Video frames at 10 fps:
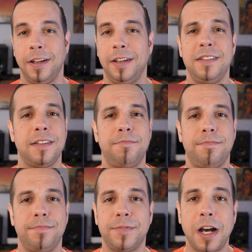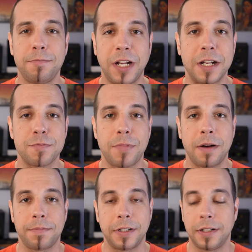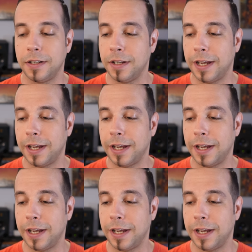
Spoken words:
He's a top-notch popper,